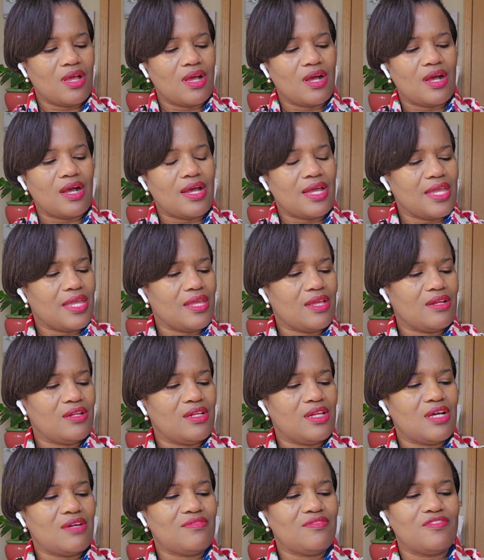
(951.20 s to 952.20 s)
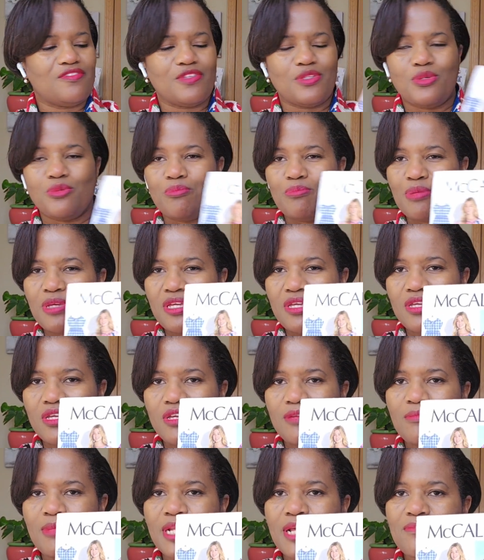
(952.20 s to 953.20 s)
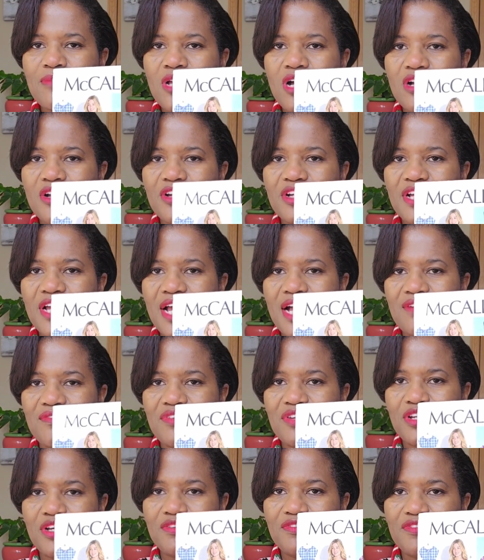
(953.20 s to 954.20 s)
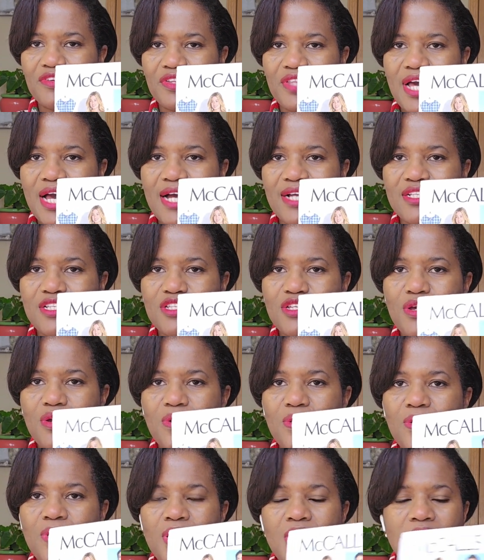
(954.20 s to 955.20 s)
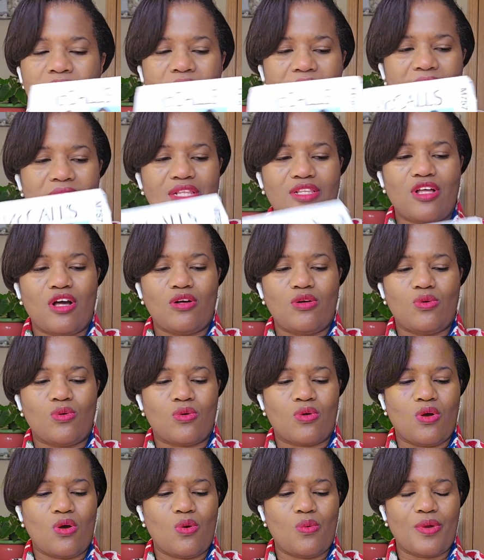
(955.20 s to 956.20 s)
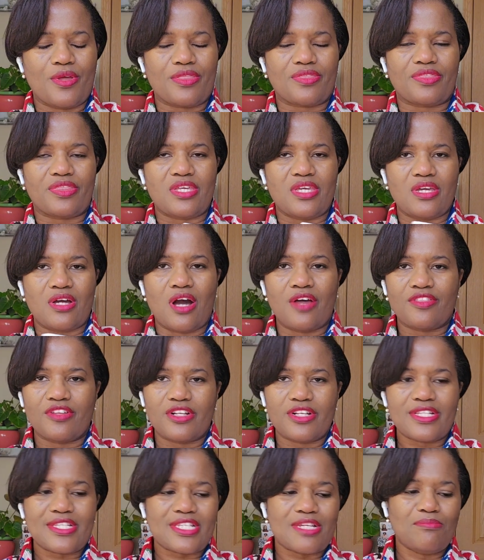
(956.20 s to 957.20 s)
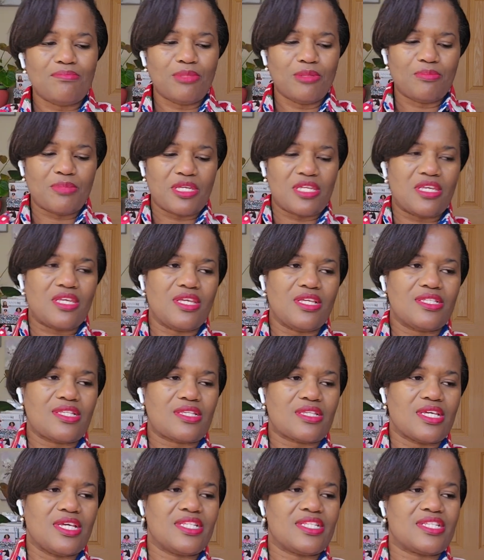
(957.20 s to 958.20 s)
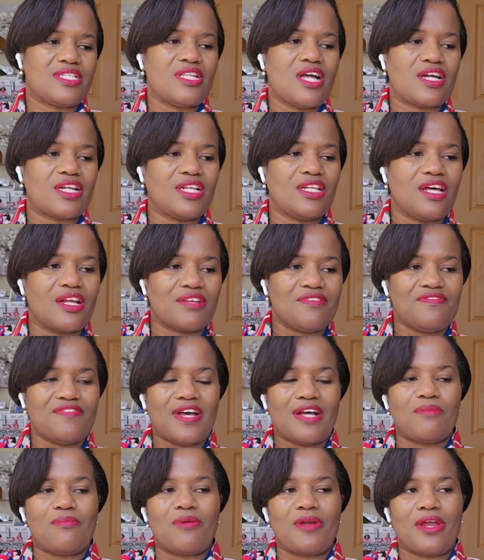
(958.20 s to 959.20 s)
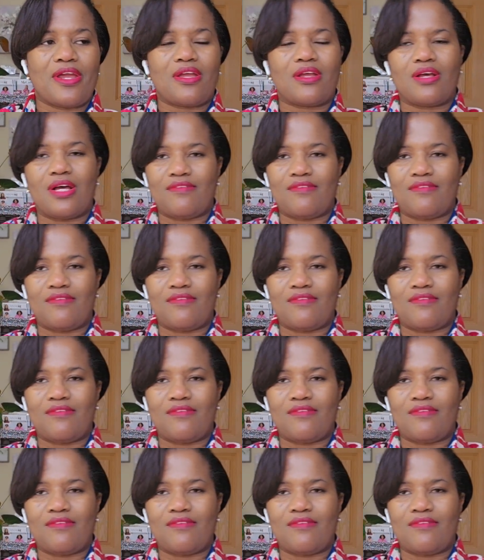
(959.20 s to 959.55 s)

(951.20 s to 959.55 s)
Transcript: I love view B, but I'm not gonna have enough for that. So I'll go with the other simple piece. It's not a lot of fabric, a